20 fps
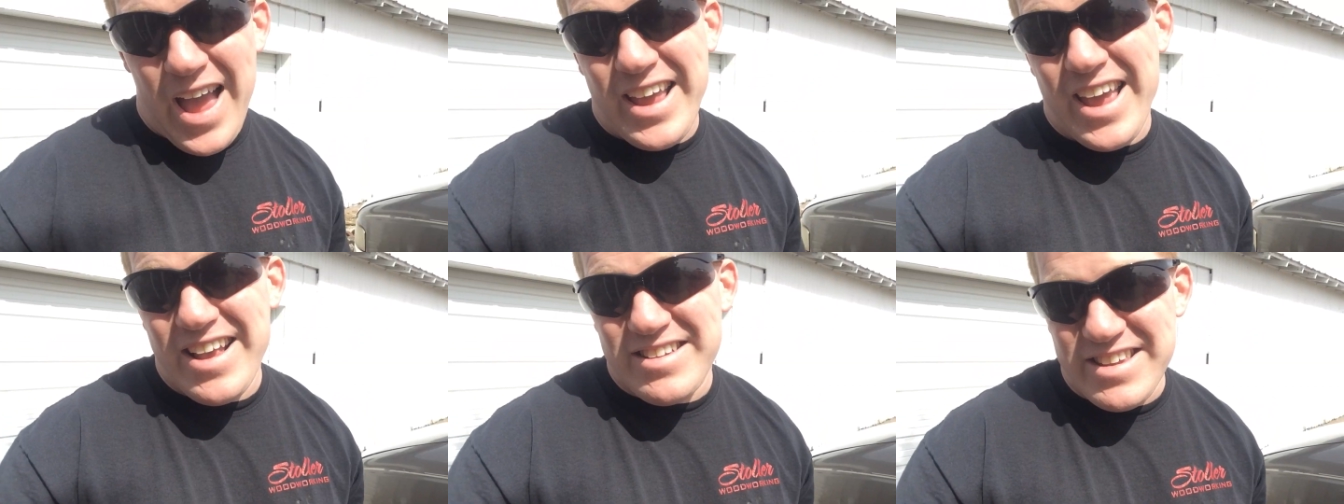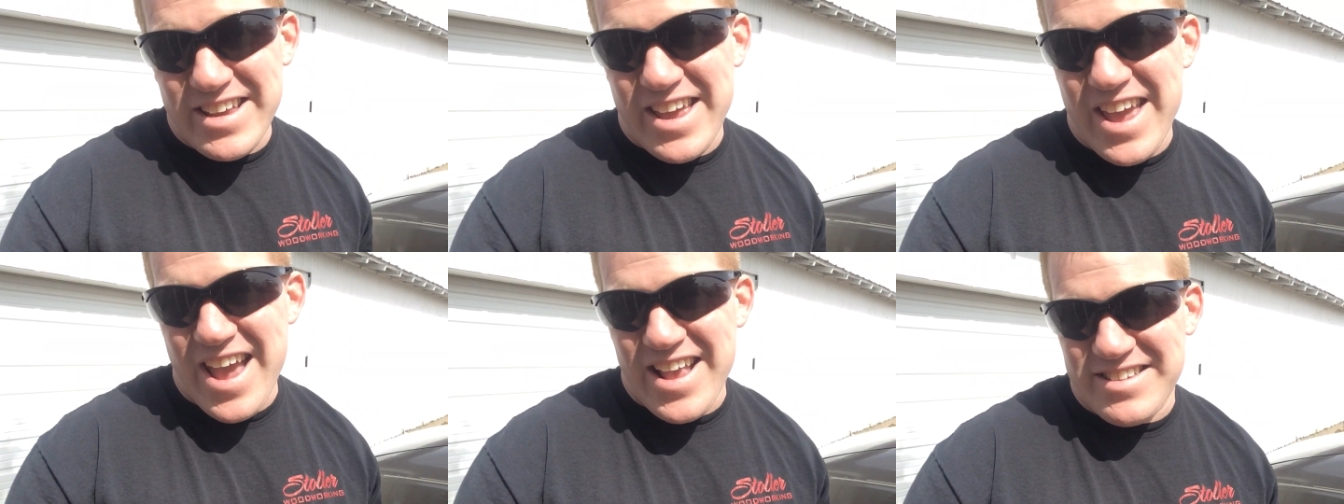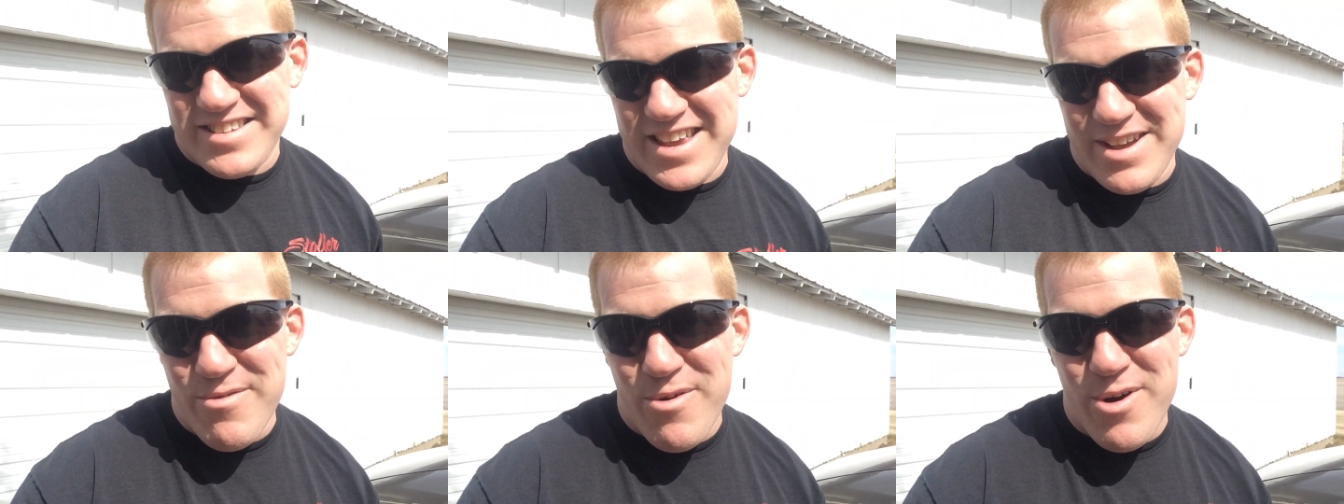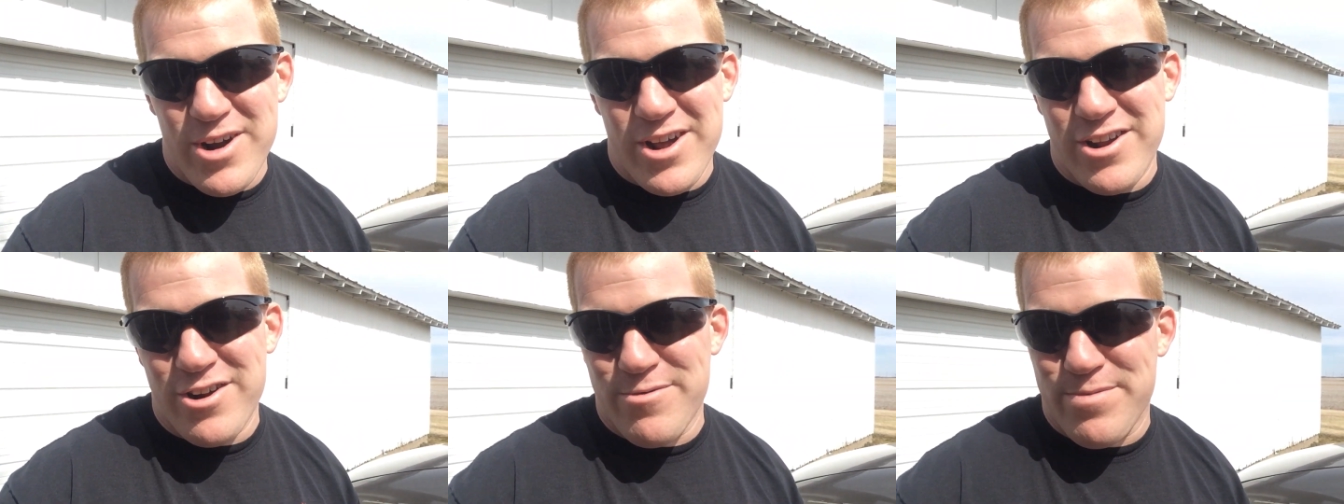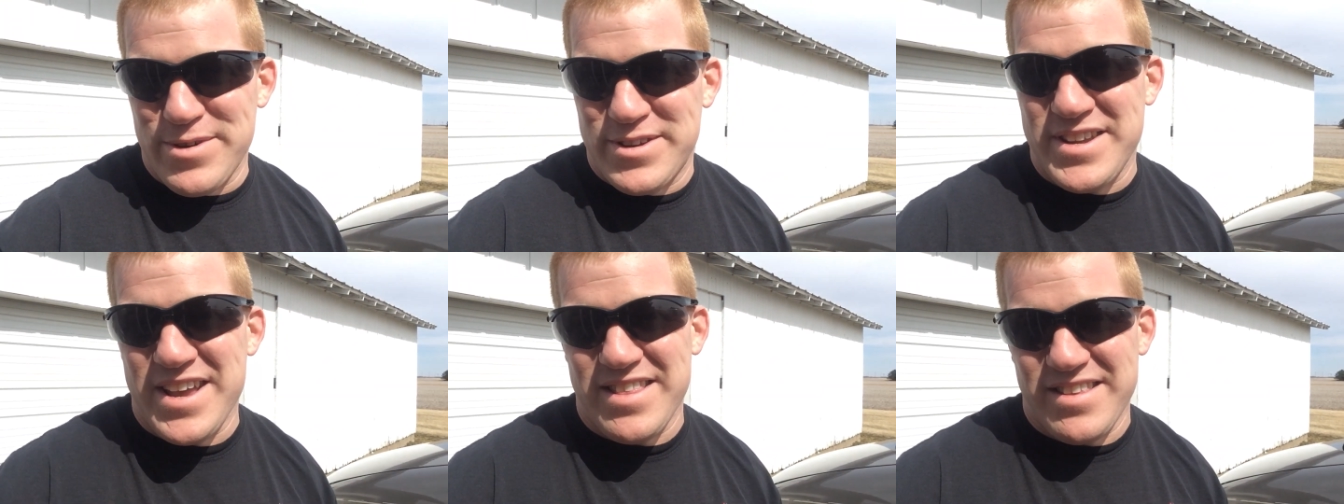I guess I can't say
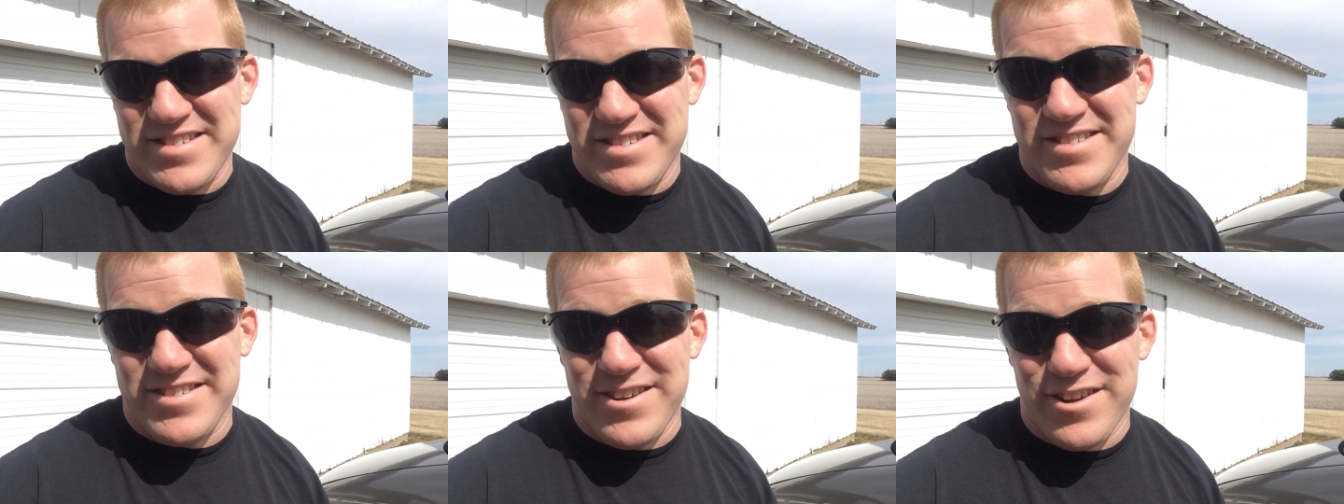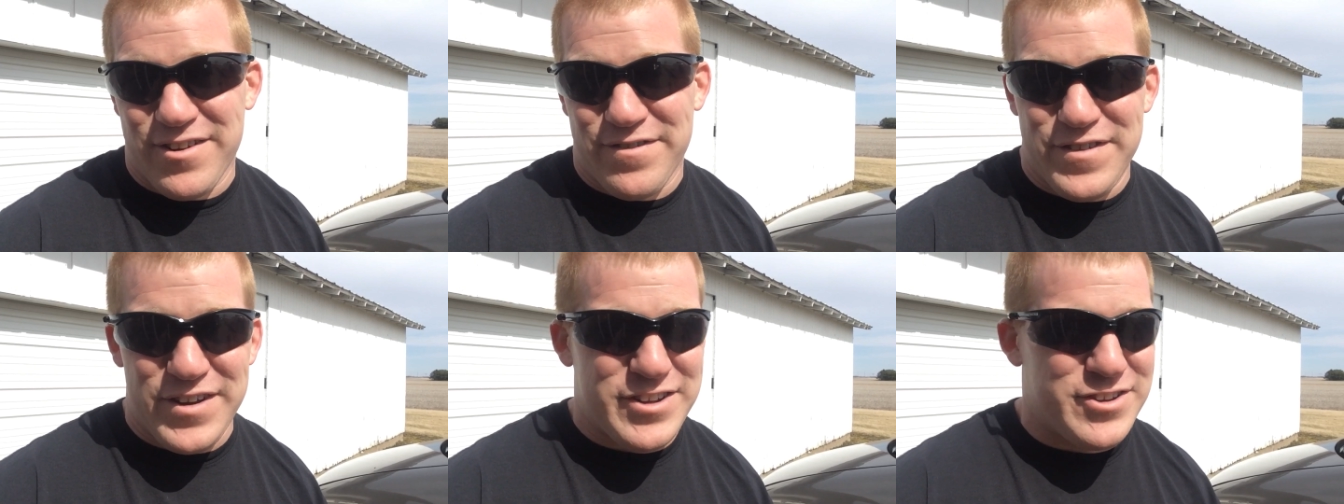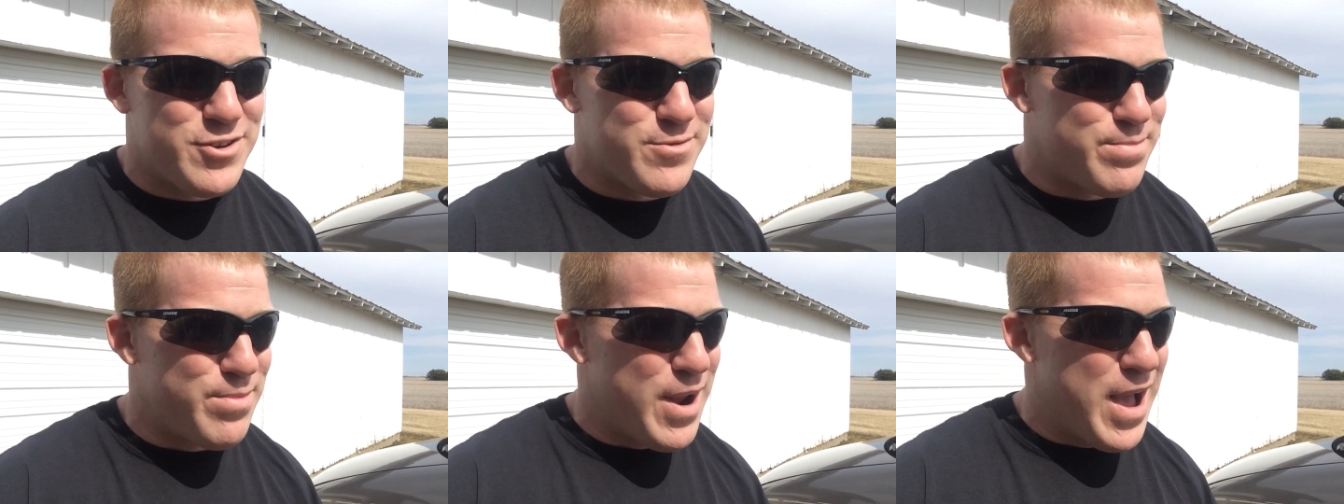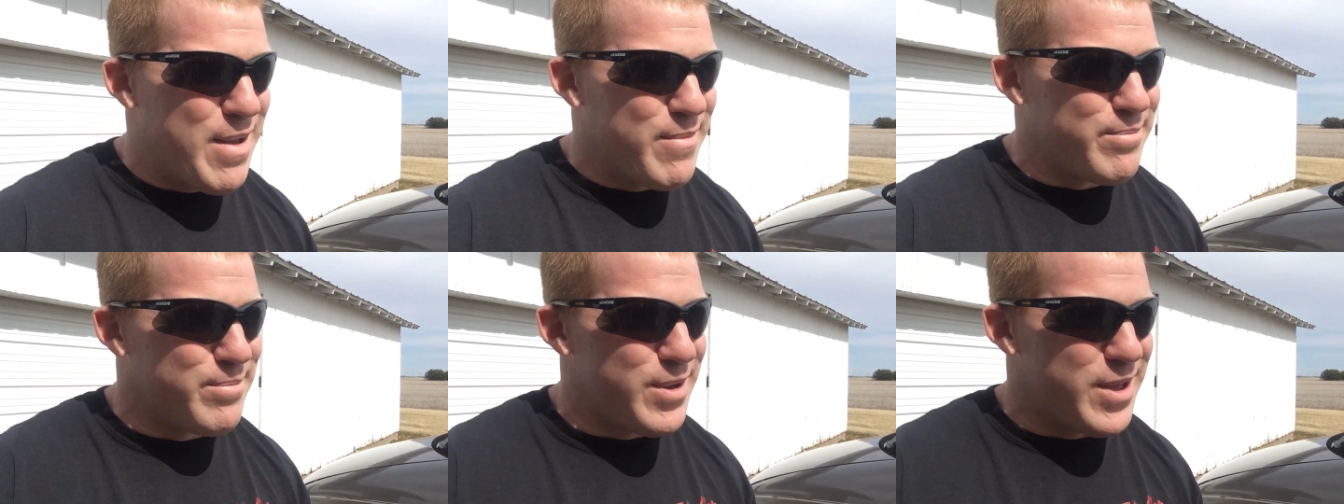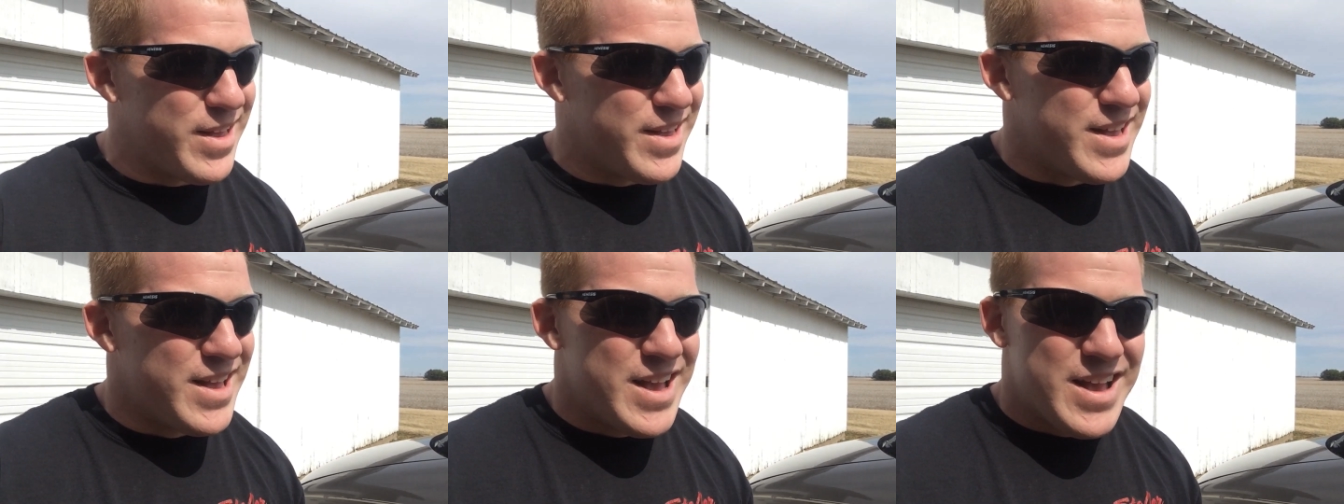100% this is going to fix your problem, but